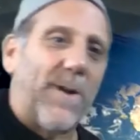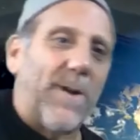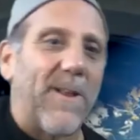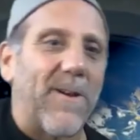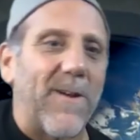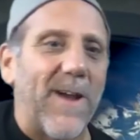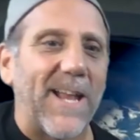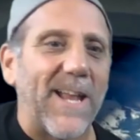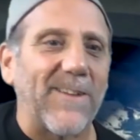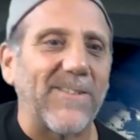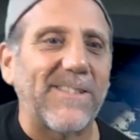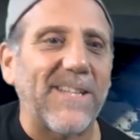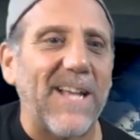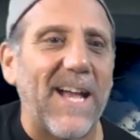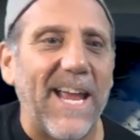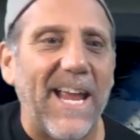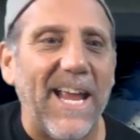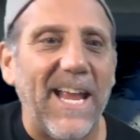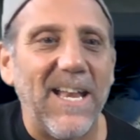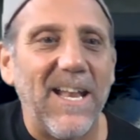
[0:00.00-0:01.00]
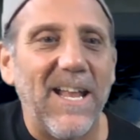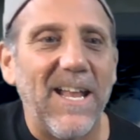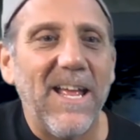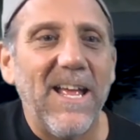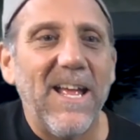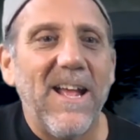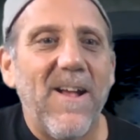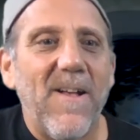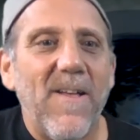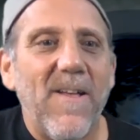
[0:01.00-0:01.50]
they're out of sight,
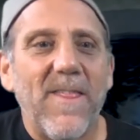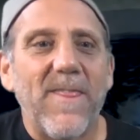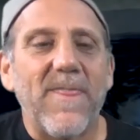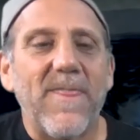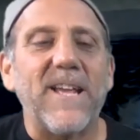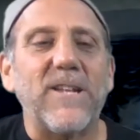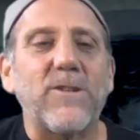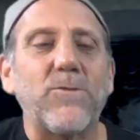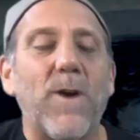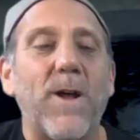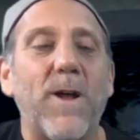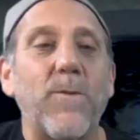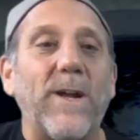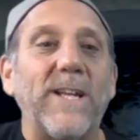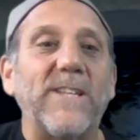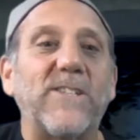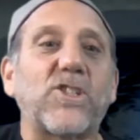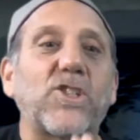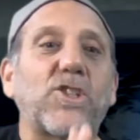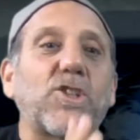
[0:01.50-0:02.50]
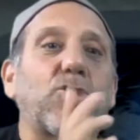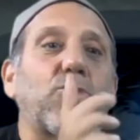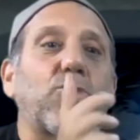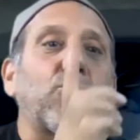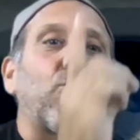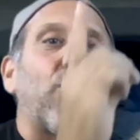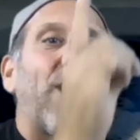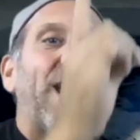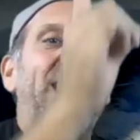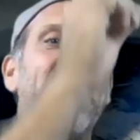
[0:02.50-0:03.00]
this one went
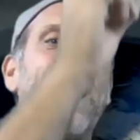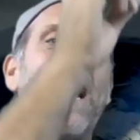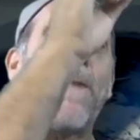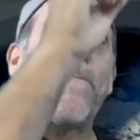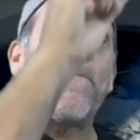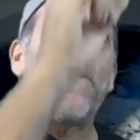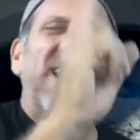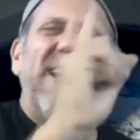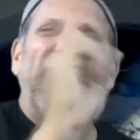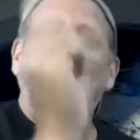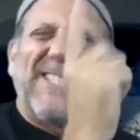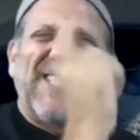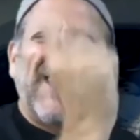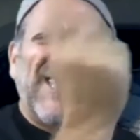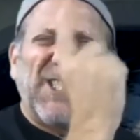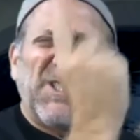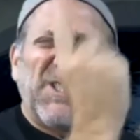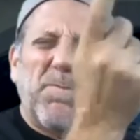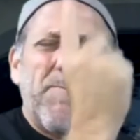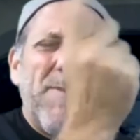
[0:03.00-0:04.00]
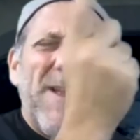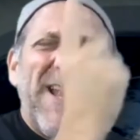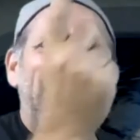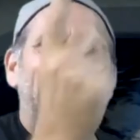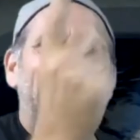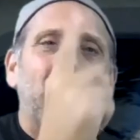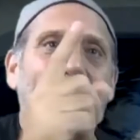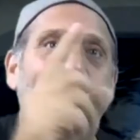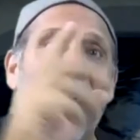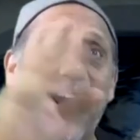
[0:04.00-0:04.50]
straight up. It was
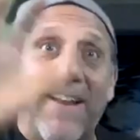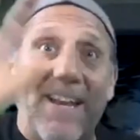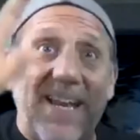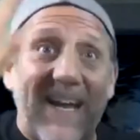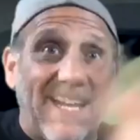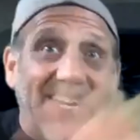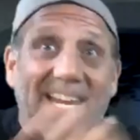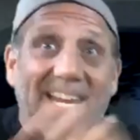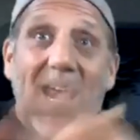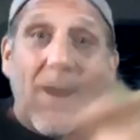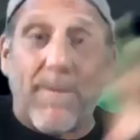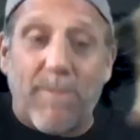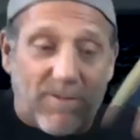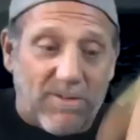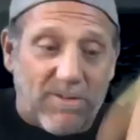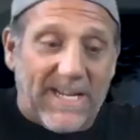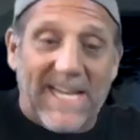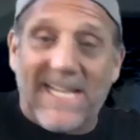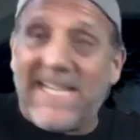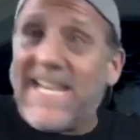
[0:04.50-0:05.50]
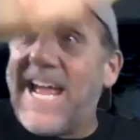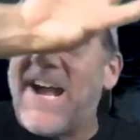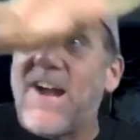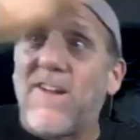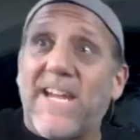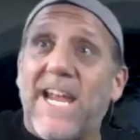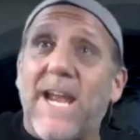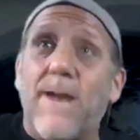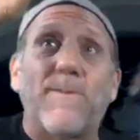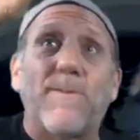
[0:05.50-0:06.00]
spinning around. It had cameras looking
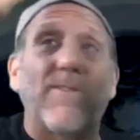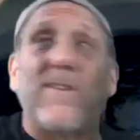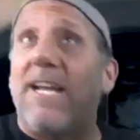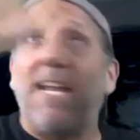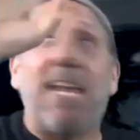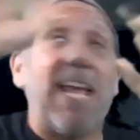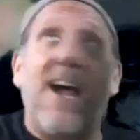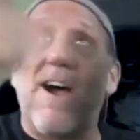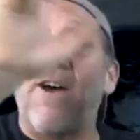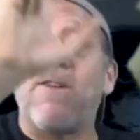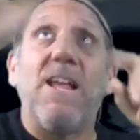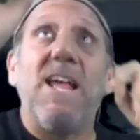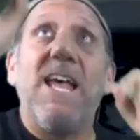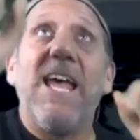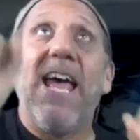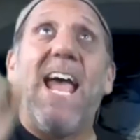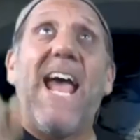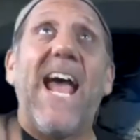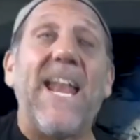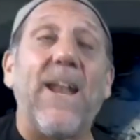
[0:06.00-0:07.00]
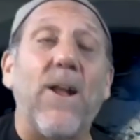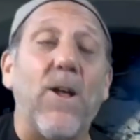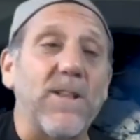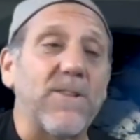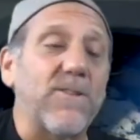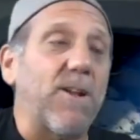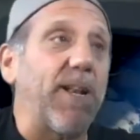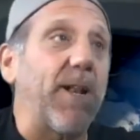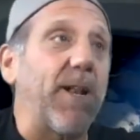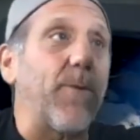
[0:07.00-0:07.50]
down, cameras looking out. And all of
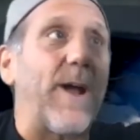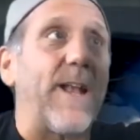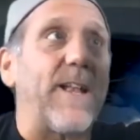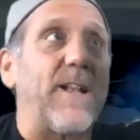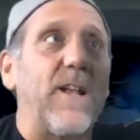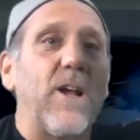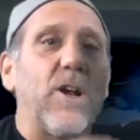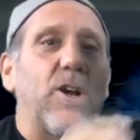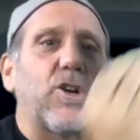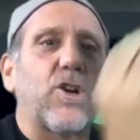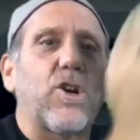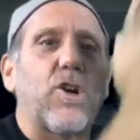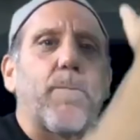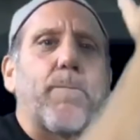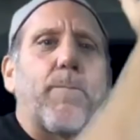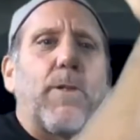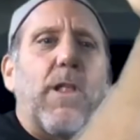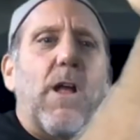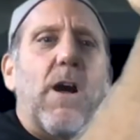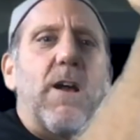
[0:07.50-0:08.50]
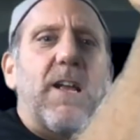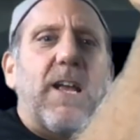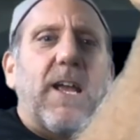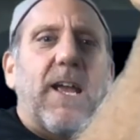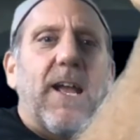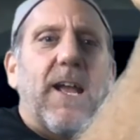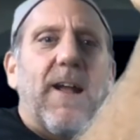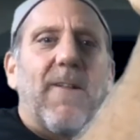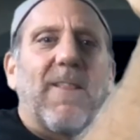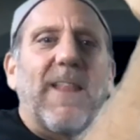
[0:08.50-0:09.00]
a sudden it went kerplunk,
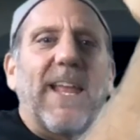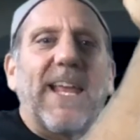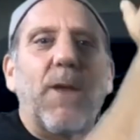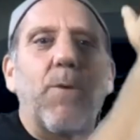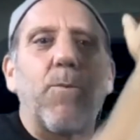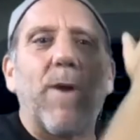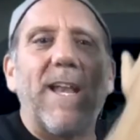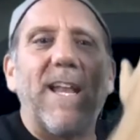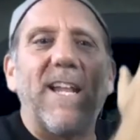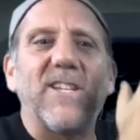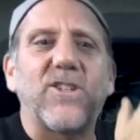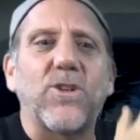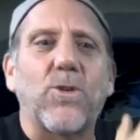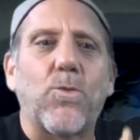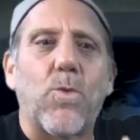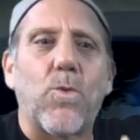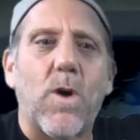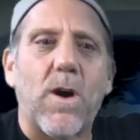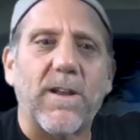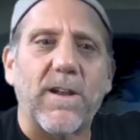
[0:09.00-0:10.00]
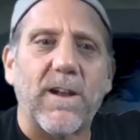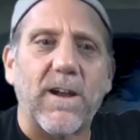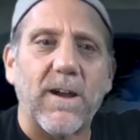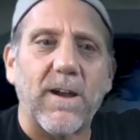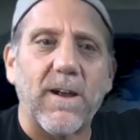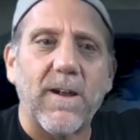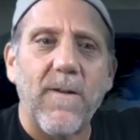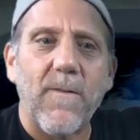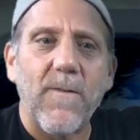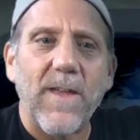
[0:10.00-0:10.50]
like it went into water.
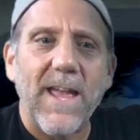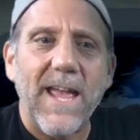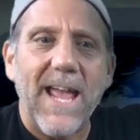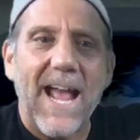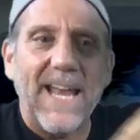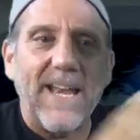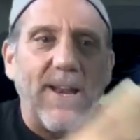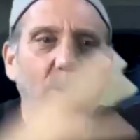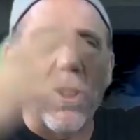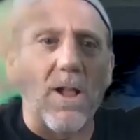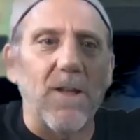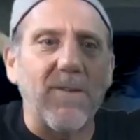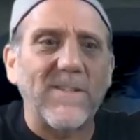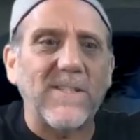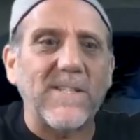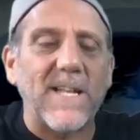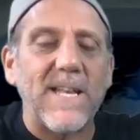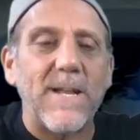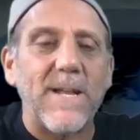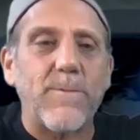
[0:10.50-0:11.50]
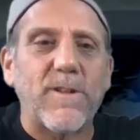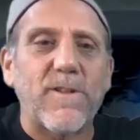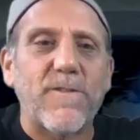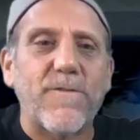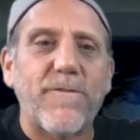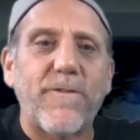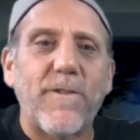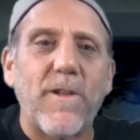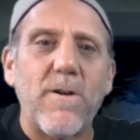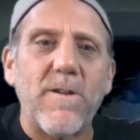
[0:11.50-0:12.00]
And then all of a sudden it was
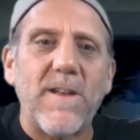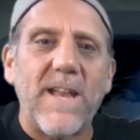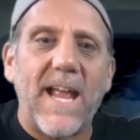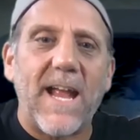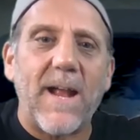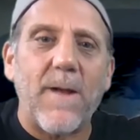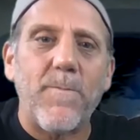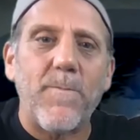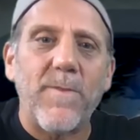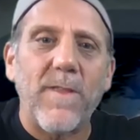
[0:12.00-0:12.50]
floating